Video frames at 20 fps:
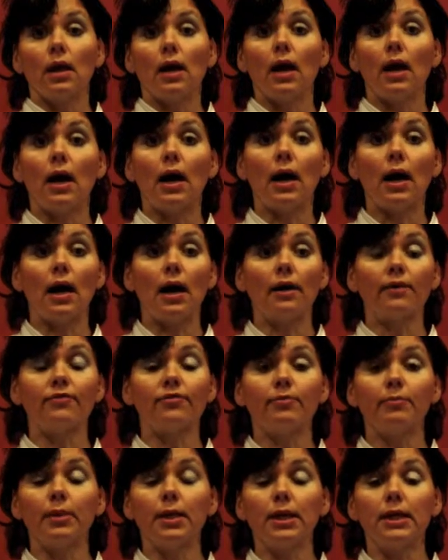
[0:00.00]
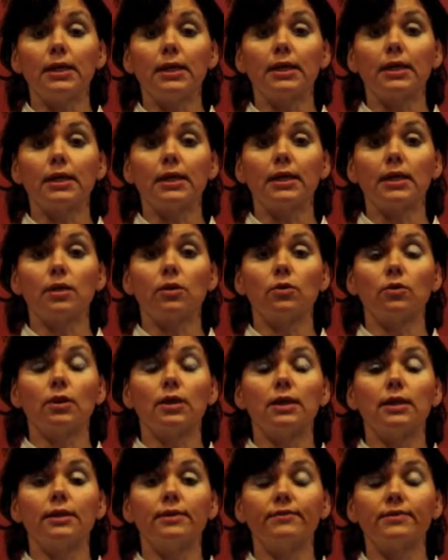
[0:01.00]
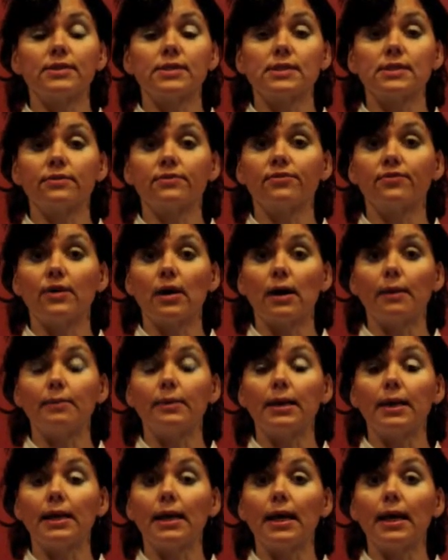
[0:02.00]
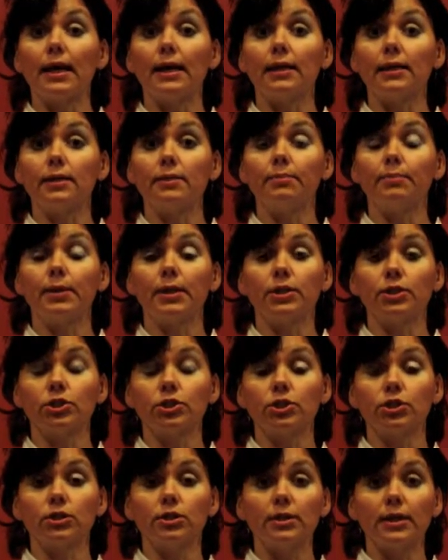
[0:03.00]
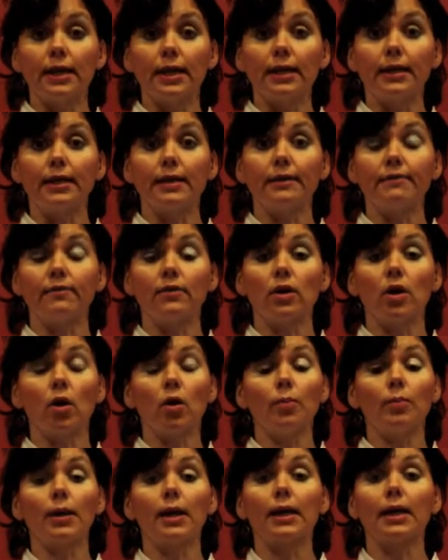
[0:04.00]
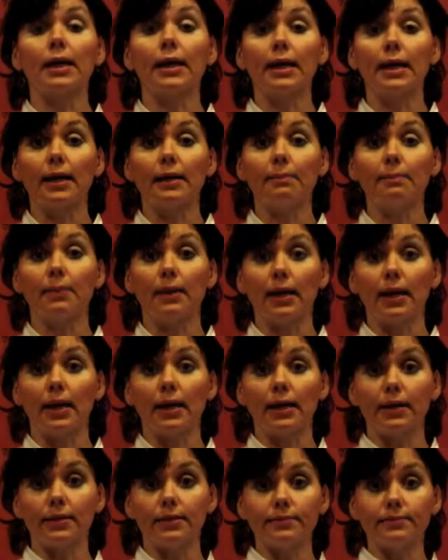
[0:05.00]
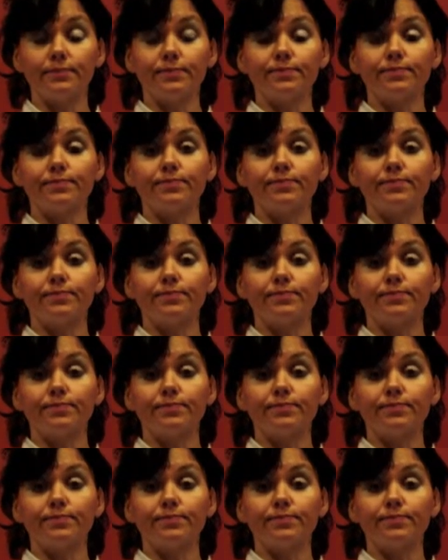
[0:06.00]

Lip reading: Have meeting regularly with the family and the patient and develop a care plan